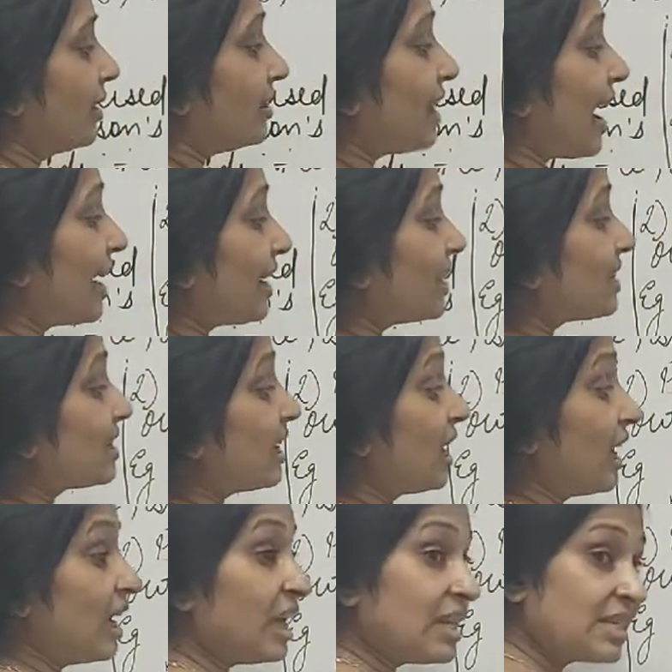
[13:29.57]
That is
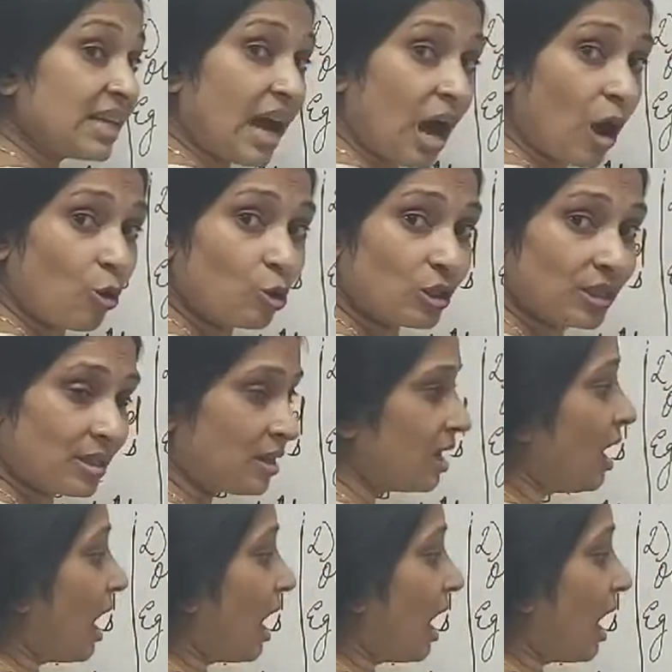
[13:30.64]
his house.